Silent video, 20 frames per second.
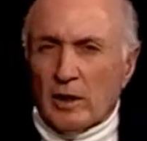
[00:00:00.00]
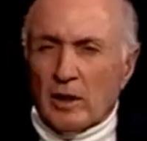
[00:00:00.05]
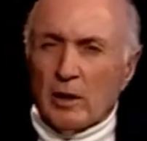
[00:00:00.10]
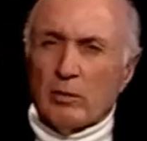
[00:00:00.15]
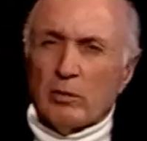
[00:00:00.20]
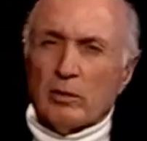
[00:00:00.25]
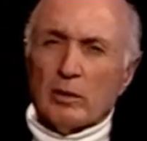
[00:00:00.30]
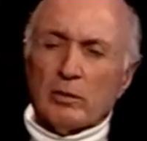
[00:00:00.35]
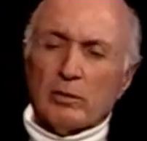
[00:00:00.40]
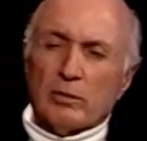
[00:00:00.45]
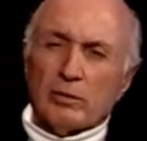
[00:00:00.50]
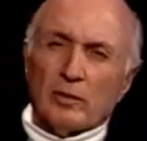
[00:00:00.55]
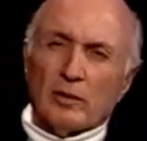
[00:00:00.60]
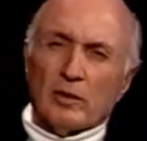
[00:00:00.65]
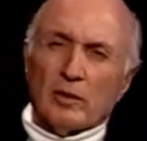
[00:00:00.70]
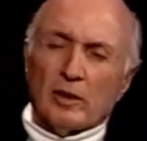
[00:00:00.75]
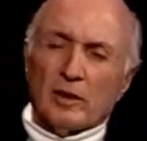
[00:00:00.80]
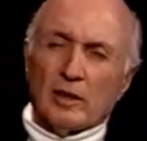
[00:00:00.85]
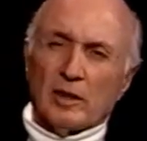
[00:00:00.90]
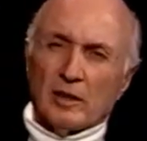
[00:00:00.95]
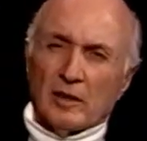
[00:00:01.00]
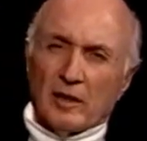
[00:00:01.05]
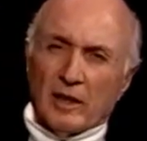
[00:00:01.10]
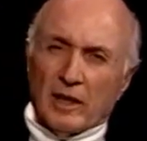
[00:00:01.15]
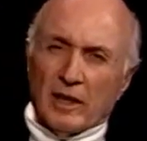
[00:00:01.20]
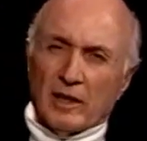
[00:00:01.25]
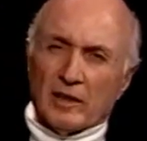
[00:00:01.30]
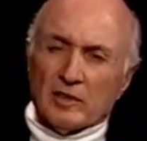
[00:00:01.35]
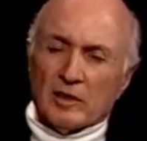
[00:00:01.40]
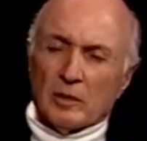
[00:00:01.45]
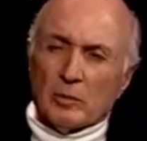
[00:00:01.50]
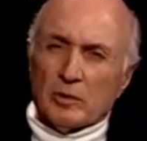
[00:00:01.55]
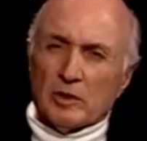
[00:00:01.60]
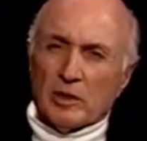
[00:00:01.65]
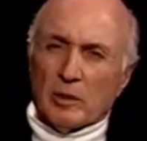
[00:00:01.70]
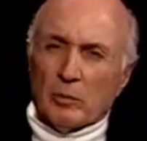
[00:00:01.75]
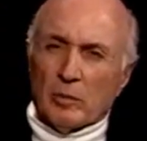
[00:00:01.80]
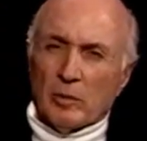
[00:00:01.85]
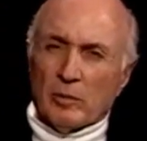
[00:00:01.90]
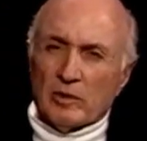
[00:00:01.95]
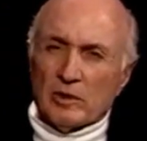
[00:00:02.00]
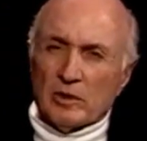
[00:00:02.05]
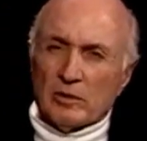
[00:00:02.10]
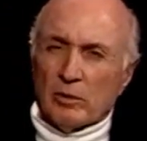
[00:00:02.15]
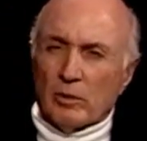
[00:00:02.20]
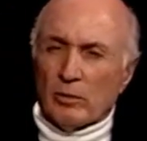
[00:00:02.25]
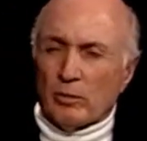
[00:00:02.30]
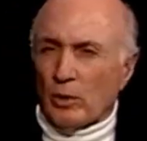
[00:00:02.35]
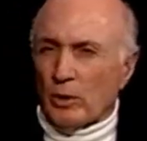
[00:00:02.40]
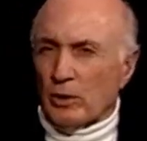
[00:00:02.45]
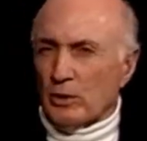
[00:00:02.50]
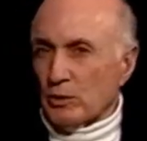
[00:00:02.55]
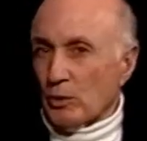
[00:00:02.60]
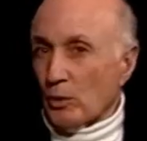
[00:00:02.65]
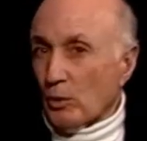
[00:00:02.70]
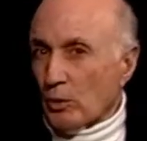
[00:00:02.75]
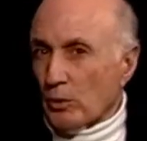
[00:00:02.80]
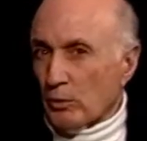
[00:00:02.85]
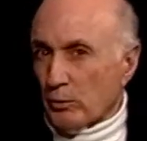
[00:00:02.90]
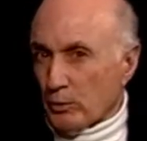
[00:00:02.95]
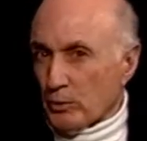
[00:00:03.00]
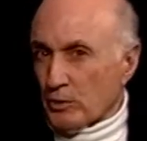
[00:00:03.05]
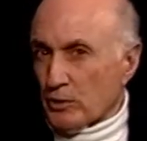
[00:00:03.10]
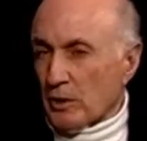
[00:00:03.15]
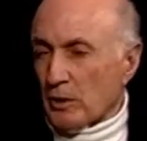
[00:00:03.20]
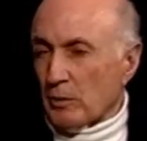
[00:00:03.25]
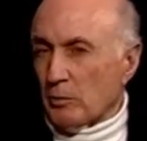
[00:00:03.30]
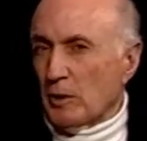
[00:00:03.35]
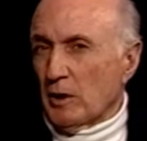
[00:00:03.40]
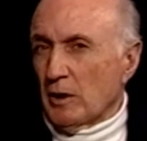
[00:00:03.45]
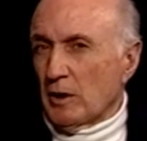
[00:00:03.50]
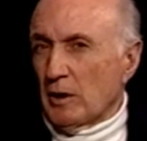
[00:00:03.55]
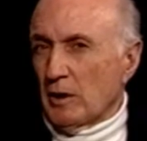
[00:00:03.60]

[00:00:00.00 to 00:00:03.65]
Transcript: even if they get some semblance of a voice, or for some,